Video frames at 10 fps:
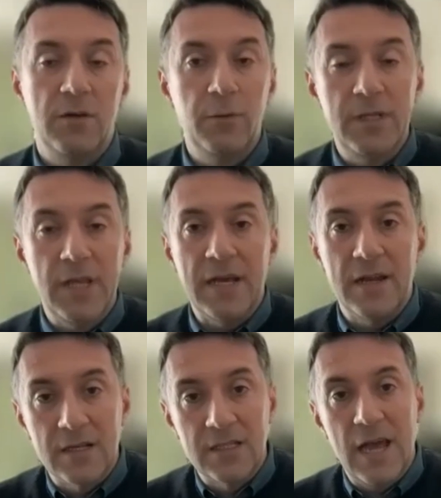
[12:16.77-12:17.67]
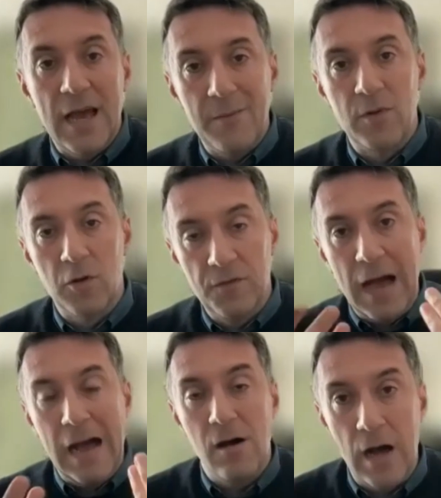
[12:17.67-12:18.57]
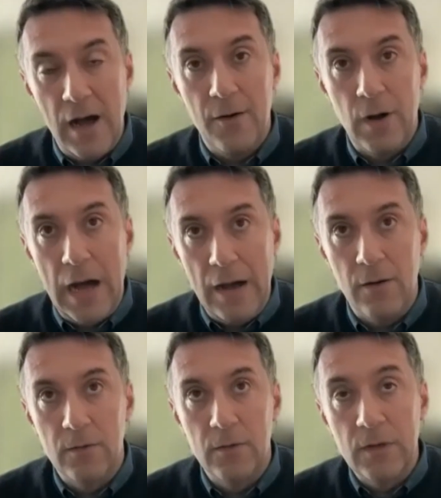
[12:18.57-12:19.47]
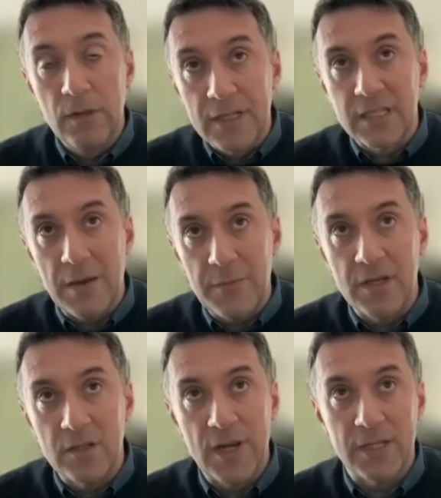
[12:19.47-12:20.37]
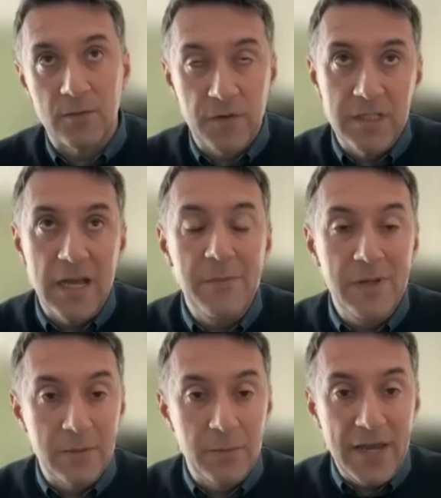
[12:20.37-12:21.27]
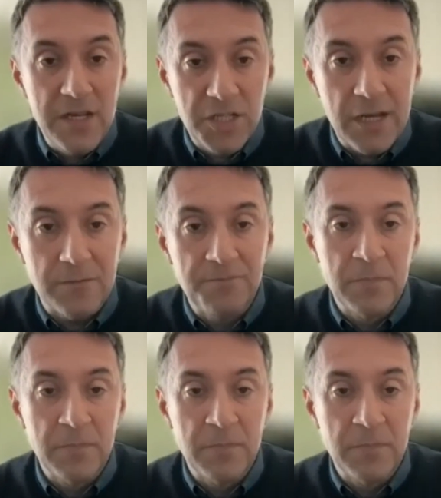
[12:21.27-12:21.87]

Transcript: if we take an example of how this can be addressed, for example, at PainChek,